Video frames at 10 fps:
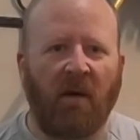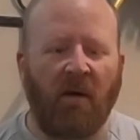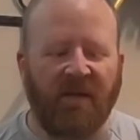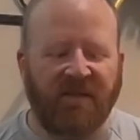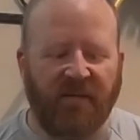
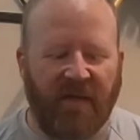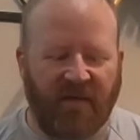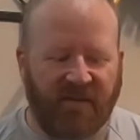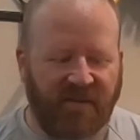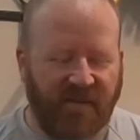Alright, so we
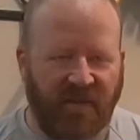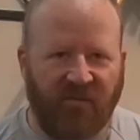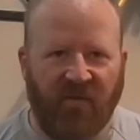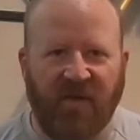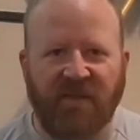got this
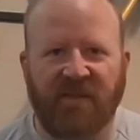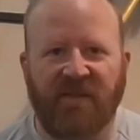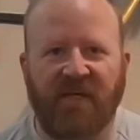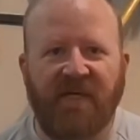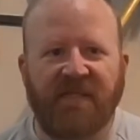thing finished
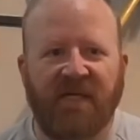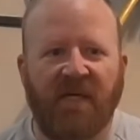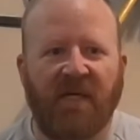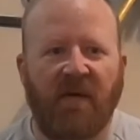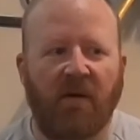
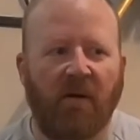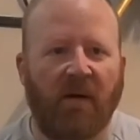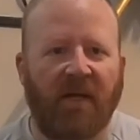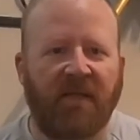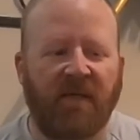seasoning here.
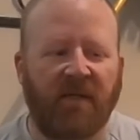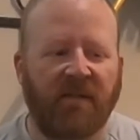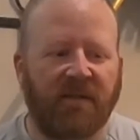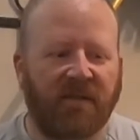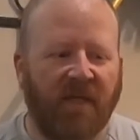I
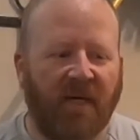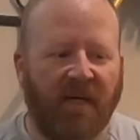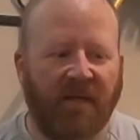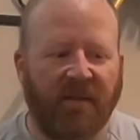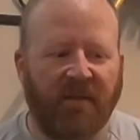did
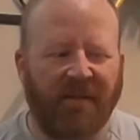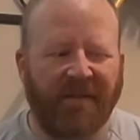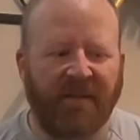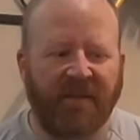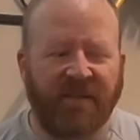uh,
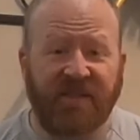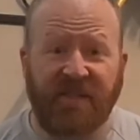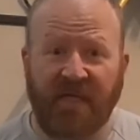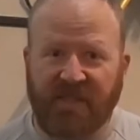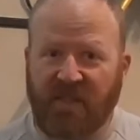
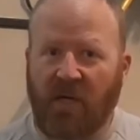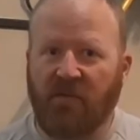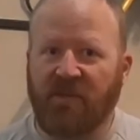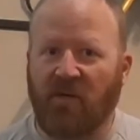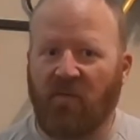six
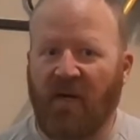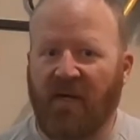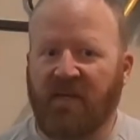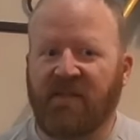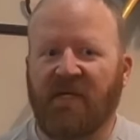coats on
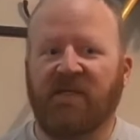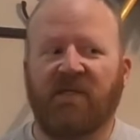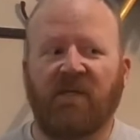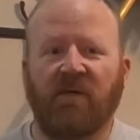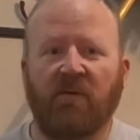mine. It says to
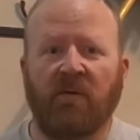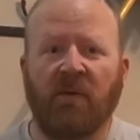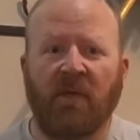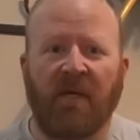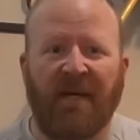do
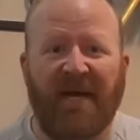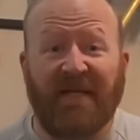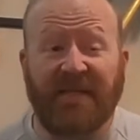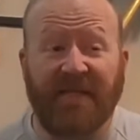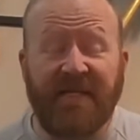
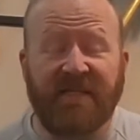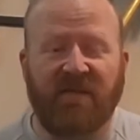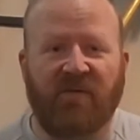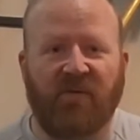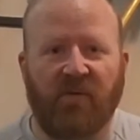at least
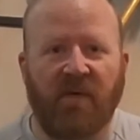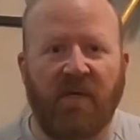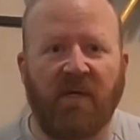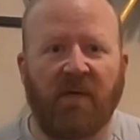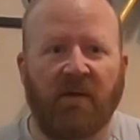
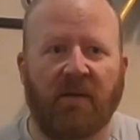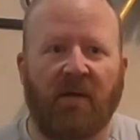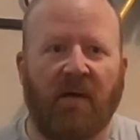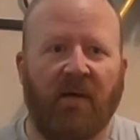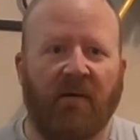three.
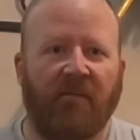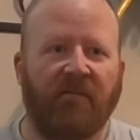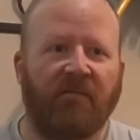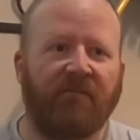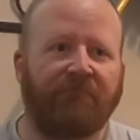Um,